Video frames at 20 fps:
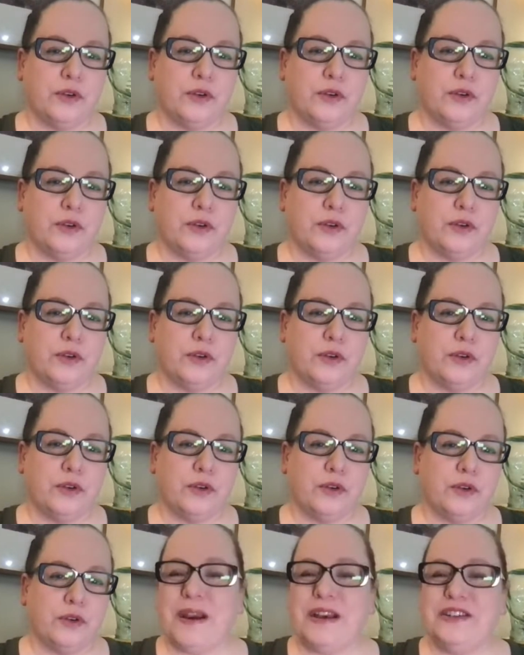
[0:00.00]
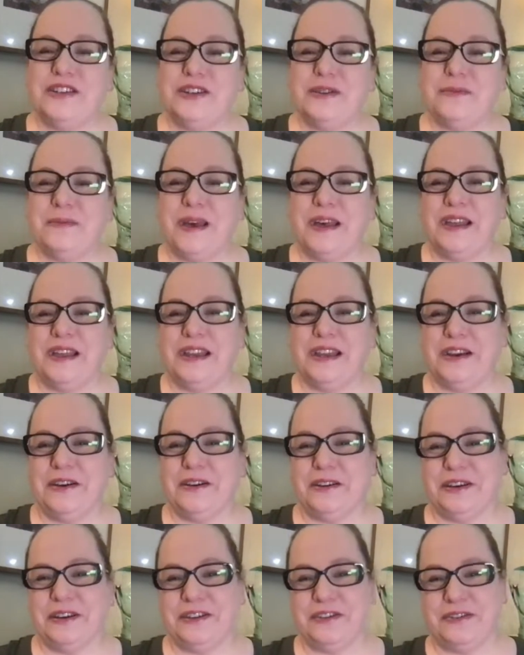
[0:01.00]
Does that surprise you, Melanie or
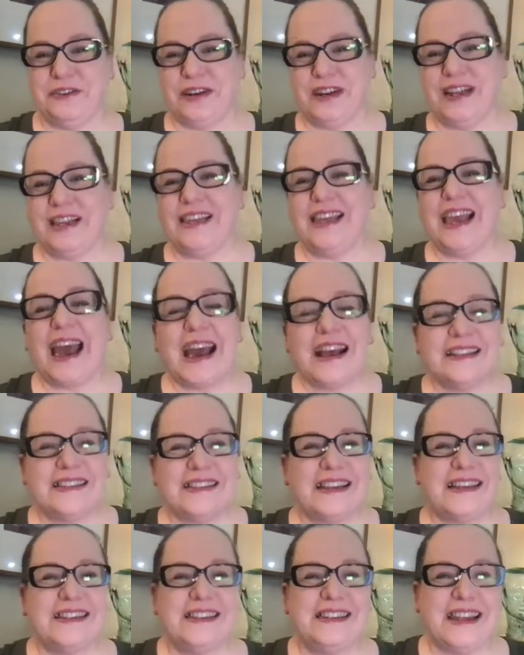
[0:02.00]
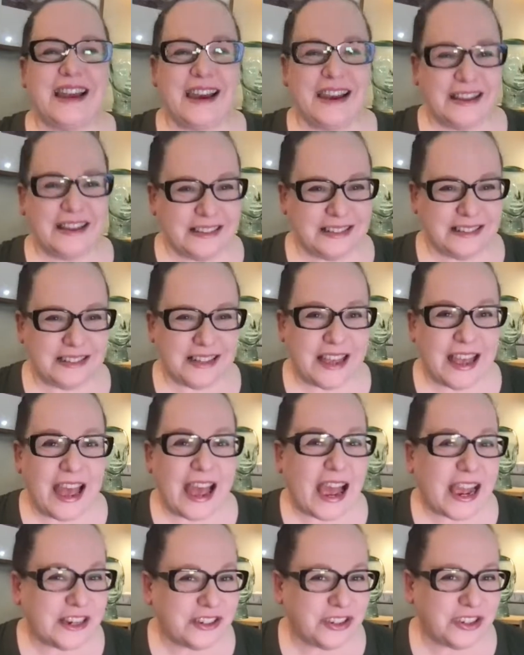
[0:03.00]
Katrina? Yes, it does.
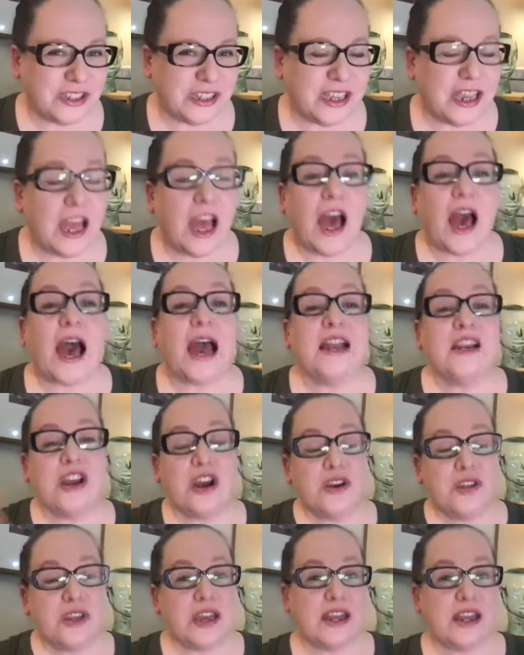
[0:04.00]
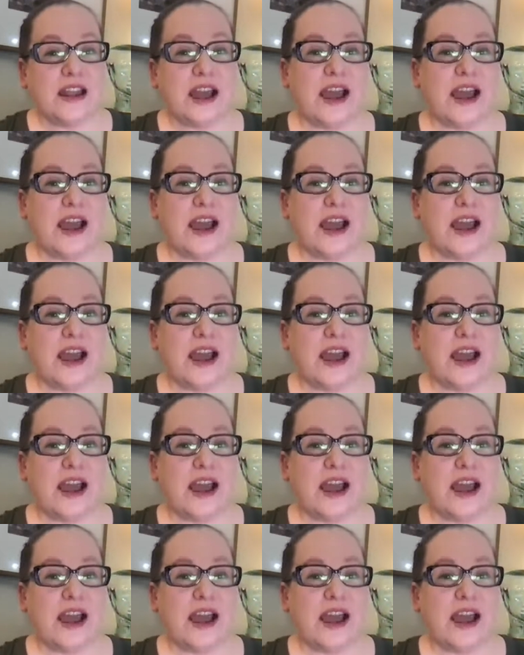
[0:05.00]
Actually, I know that